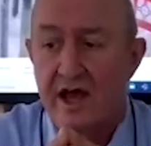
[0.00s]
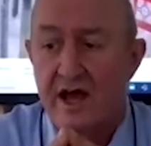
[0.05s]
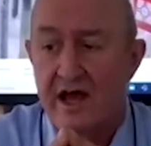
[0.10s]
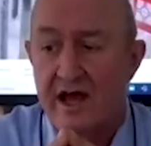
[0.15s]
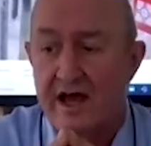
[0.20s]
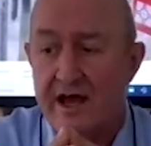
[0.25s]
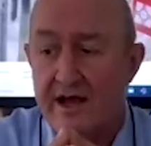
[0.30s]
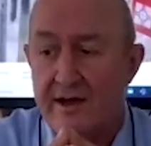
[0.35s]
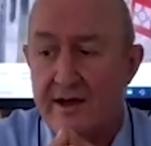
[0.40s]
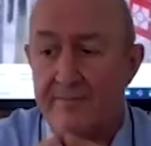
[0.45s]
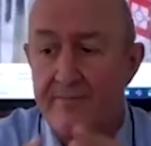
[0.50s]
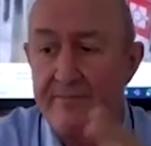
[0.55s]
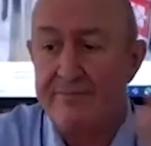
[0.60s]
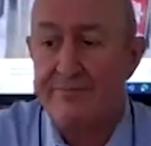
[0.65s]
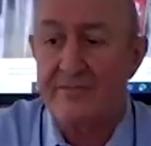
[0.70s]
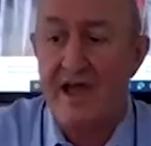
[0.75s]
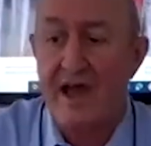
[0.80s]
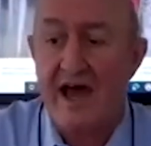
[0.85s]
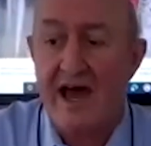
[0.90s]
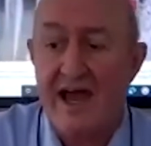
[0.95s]

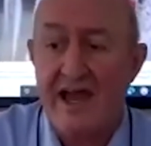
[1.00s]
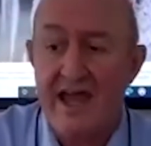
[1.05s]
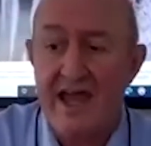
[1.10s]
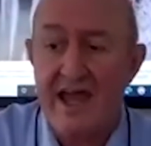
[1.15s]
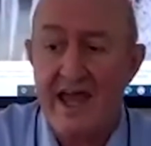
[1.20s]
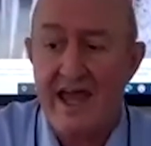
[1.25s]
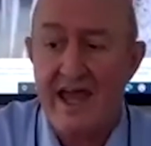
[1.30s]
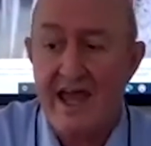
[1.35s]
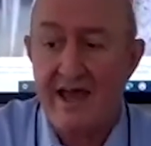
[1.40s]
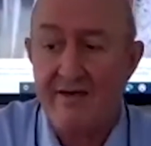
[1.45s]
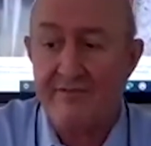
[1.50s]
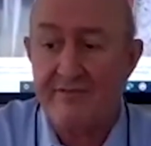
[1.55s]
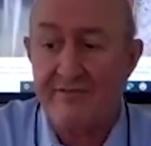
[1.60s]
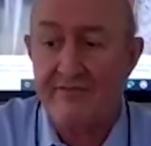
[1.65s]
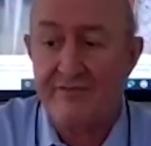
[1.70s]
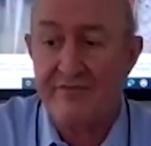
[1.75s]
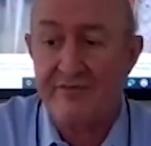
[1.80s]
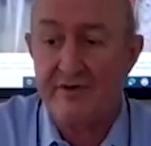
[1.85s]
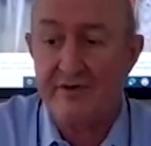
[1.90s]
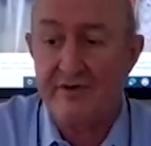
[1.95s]
I have
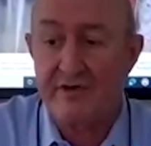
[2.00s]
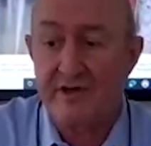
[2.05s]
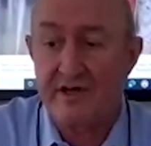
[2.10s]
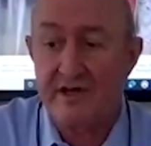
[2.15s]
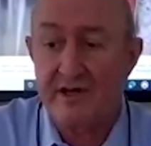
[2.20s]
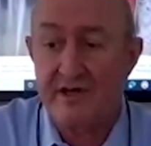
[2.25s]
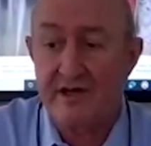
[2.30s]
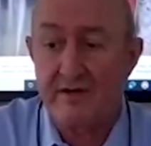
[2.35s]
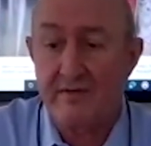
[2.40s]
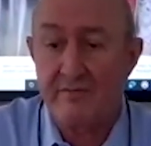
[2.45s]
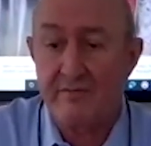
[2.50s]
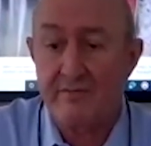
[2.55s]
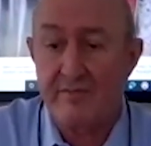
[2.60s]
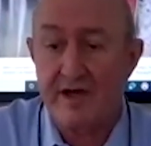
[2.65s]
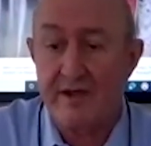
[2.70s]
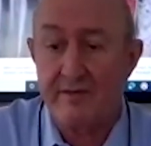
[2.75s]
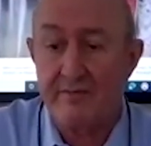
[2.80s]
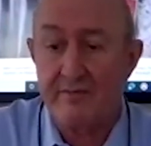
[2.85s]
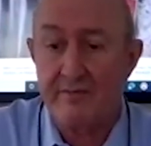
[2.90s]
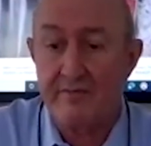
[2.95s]

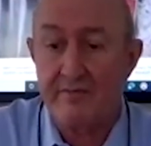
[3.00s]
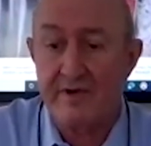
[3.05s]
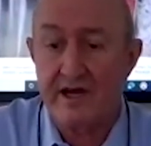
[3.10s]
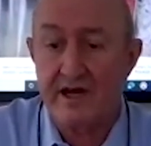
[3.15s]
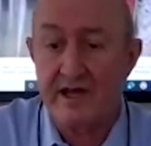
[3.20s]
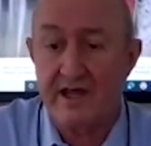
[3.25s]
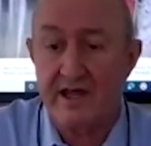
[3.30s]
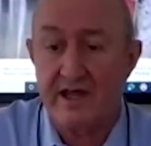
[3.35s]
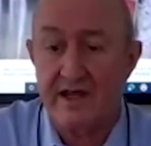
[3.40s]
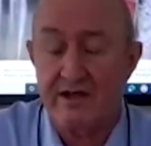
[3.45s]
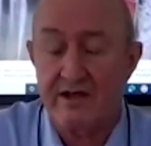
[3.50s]
my